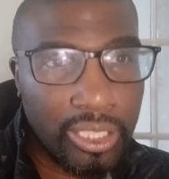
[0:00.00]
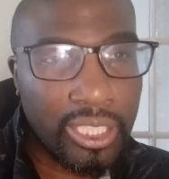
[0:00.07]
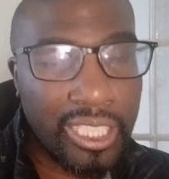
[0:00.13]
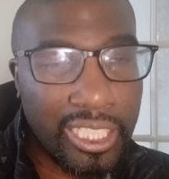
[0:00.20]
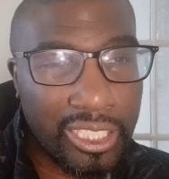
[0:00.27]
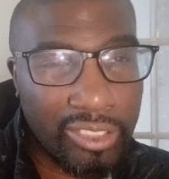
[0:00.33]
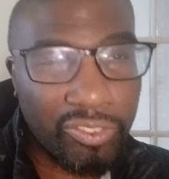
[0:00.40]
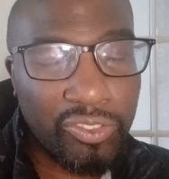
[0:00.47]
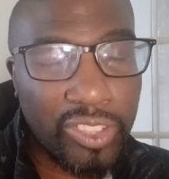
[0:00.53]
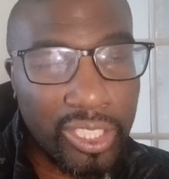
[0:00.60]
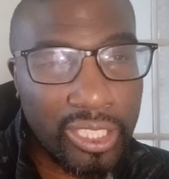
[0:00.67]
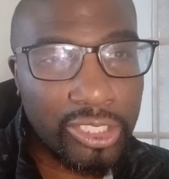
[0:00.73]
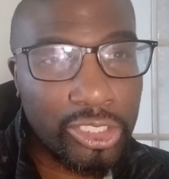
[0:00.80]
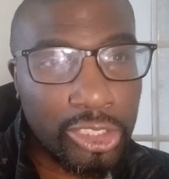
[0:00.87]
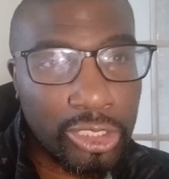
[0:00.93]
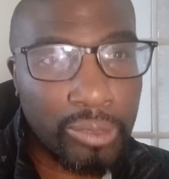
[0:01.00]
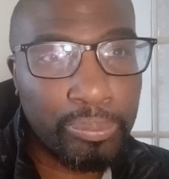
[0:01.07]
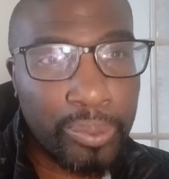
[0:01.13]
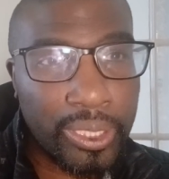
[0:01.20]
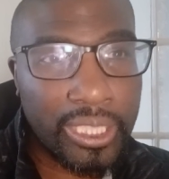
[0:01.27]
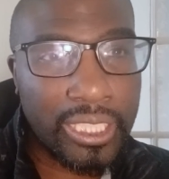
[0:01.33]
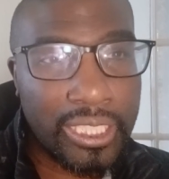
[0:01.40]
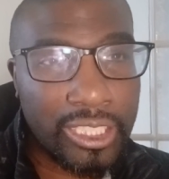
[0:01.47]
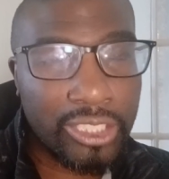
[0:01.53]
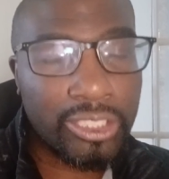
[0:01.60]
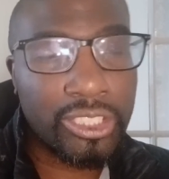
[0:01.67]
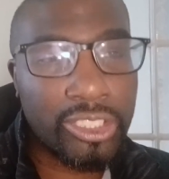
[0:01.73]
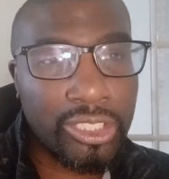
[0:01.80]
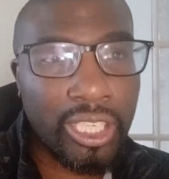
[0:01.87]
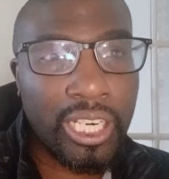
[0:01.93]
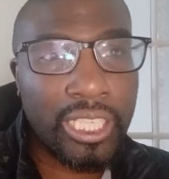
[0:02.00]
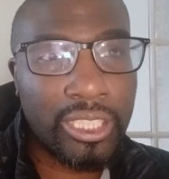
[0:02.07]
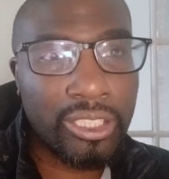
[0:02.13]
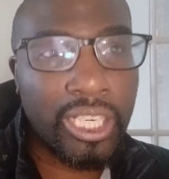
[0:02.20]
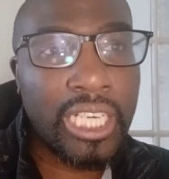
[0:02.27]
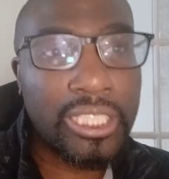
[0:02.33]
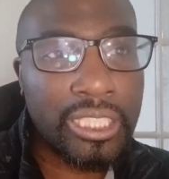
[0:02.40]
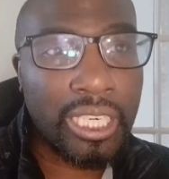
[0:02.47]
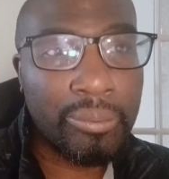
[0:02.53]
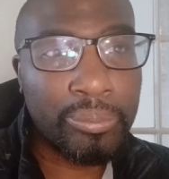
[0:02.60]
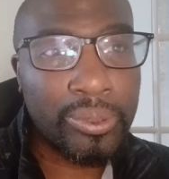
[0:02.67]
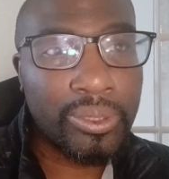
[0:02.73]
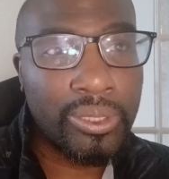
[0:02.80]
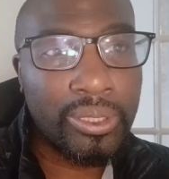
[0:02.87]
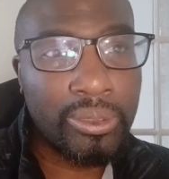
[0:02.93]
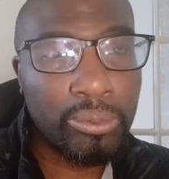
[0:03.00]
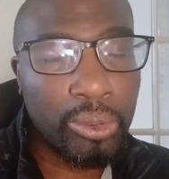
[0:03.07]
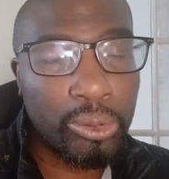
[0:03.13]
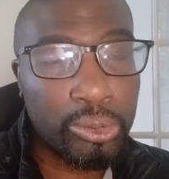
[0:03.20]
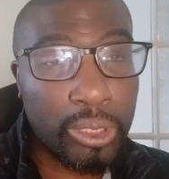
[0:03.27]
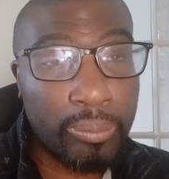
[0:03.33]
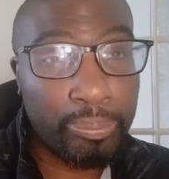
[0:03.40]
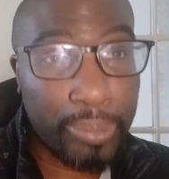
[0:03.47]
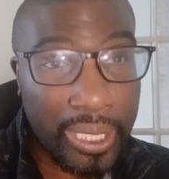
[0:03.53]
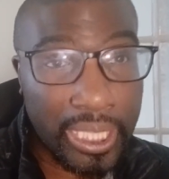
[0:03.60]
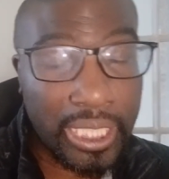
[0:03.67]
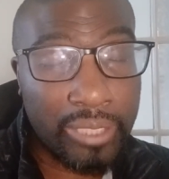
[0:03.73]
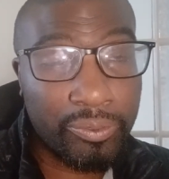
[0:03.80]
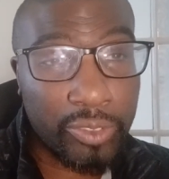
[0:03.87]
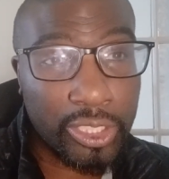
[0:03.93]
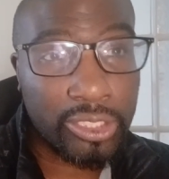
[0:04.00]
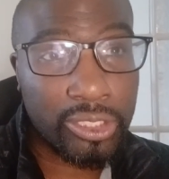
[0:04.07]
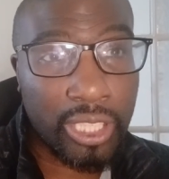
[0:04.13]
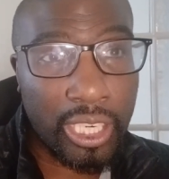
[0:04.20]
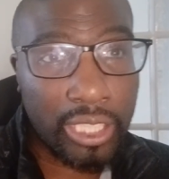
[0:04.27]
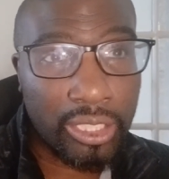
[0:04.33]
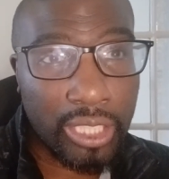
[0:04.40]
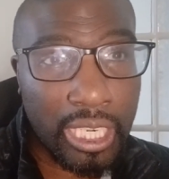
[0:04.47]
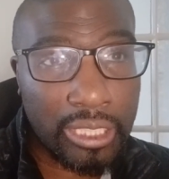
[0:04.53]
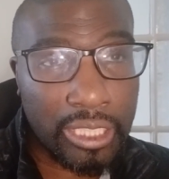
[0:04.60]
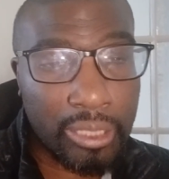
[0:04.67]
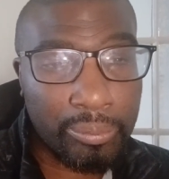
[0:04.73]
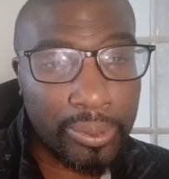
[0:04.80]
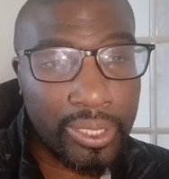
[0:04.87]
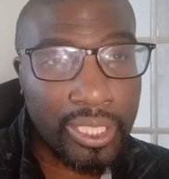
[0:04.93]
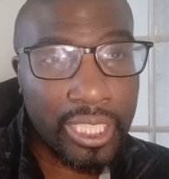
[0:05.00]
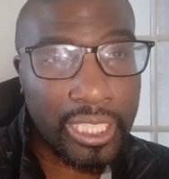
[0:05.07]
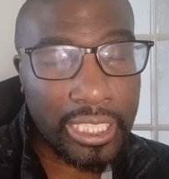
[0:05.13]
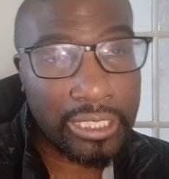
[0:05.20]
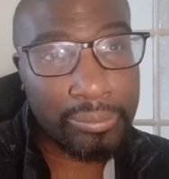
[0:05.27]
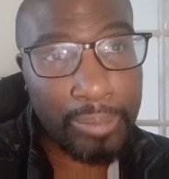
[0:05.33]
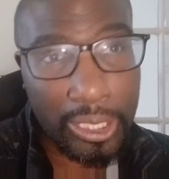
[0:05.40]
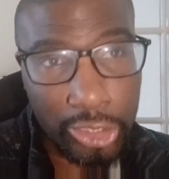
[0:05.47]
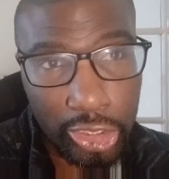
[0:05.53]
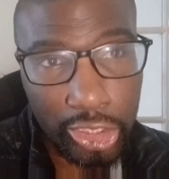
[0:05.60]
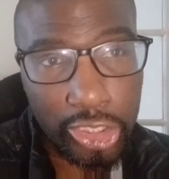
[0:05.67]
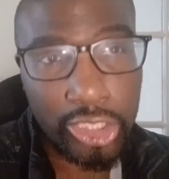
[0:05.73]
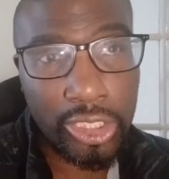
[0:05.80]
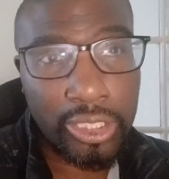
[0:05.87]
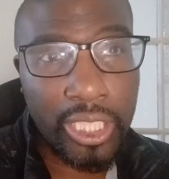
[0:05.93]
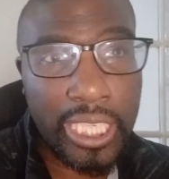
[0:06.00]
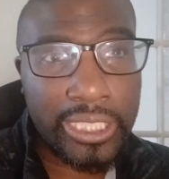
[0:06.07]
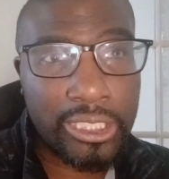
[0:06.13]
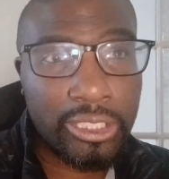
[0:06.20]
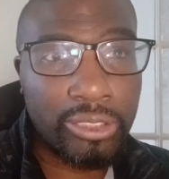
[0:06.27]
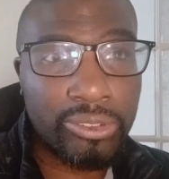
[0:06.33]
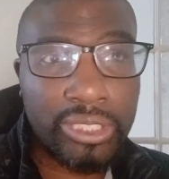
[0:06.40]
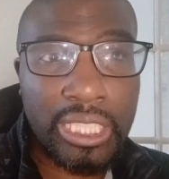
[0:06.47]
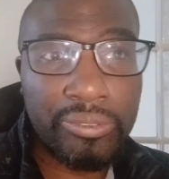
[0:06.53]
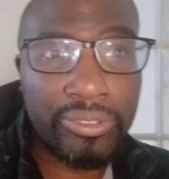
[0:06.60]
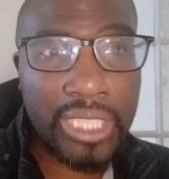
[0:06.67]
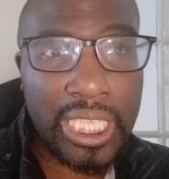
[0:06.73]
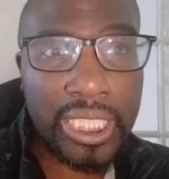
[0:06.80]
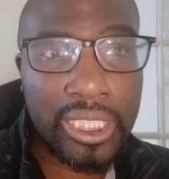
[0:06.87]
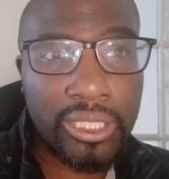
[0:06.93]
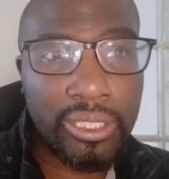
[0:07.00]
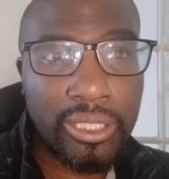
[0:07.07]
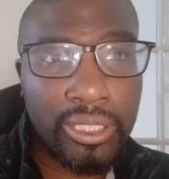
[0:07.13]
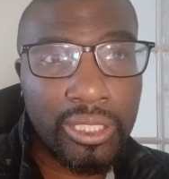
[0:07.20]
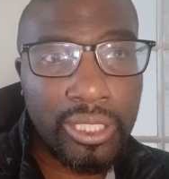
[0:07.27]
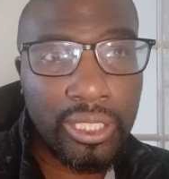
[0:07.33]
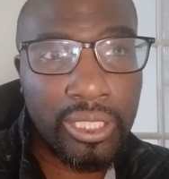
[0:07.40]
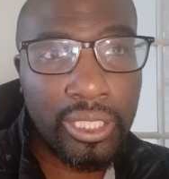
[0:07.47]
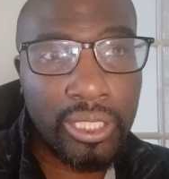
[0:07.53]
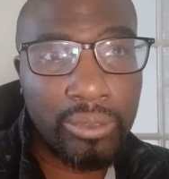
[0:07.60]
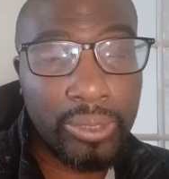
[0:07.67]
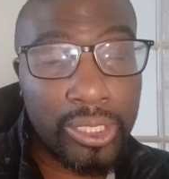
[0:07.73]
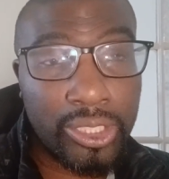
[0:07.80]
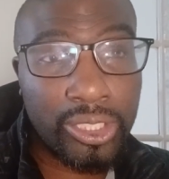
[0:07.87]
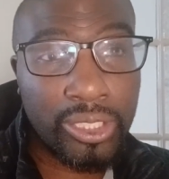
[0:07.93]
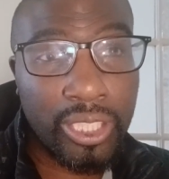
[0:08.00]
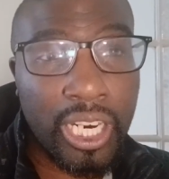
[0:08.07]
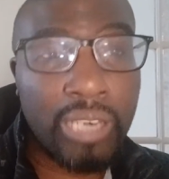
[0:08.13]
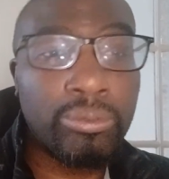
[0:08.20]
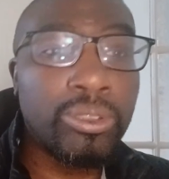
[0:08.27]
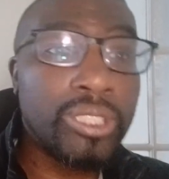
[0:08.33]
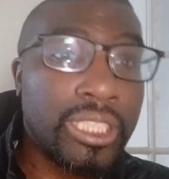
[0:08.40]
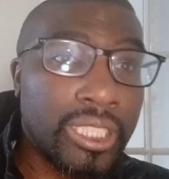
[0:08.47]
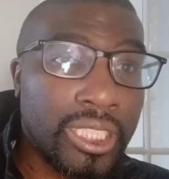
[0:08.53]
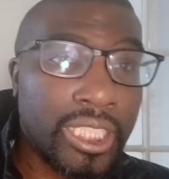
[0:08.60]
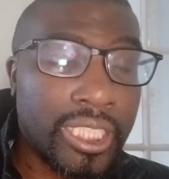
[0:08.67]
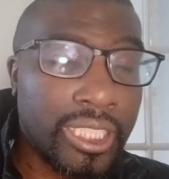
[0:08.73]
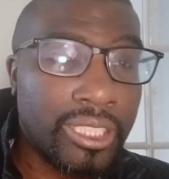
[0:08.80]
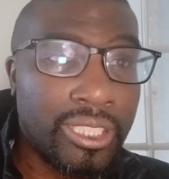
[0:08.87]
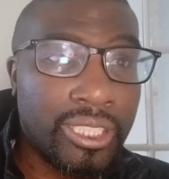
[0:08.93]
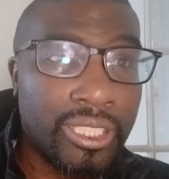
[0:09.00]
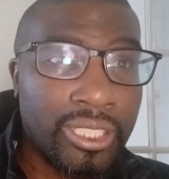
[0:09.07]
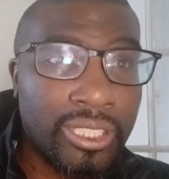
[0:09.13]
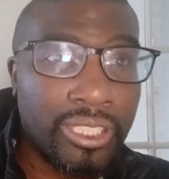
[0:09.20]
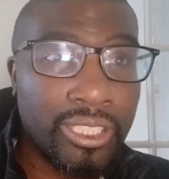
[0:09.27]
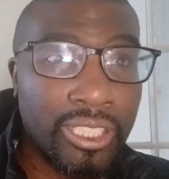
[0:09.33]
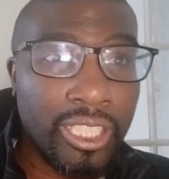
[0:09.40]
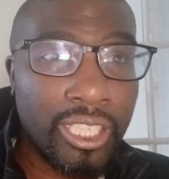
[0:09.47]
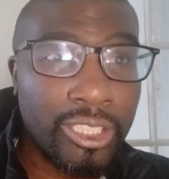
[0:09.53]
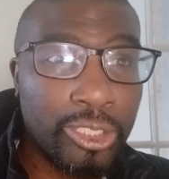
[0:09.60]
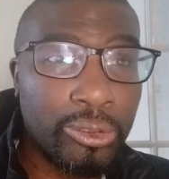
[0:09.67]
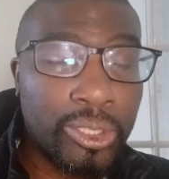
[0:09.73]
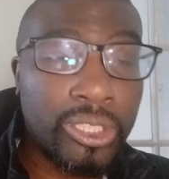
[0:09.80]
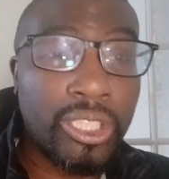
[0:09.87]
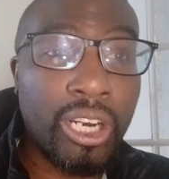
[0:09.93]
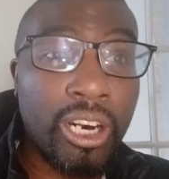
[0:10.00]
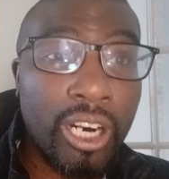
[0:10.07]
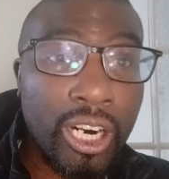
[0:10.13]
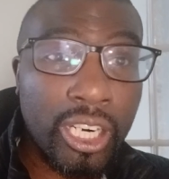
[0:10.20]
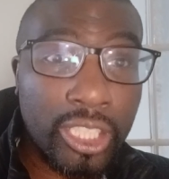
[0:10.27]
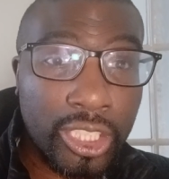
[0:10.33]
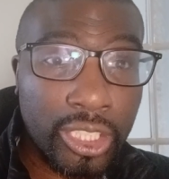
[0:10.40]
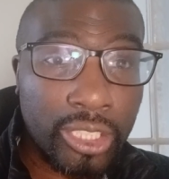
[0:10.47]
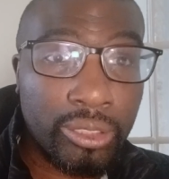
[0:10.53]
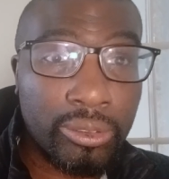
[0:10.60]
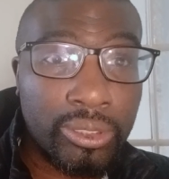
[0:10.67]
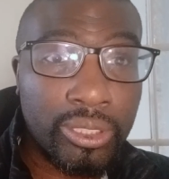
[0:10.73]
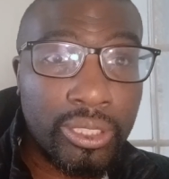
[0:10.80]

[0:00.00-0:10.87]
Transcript: in the starting lineup or competing for the starting lineup against Manchester United on Sunday. Which, ironically, you could argue